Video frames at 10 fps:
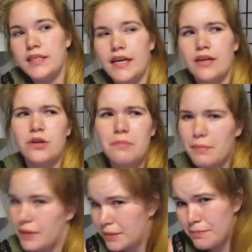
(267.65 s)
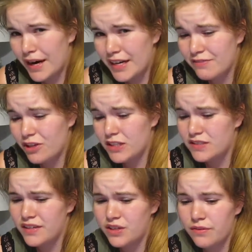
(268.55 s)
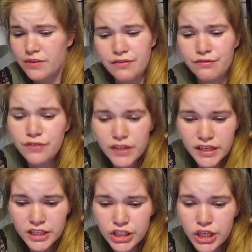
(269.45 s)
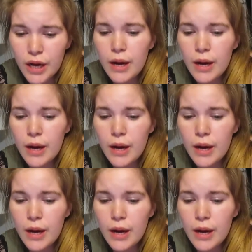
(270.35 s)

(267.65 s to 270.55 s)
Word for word: day or maybe combining vlogs if I don't have enough footage.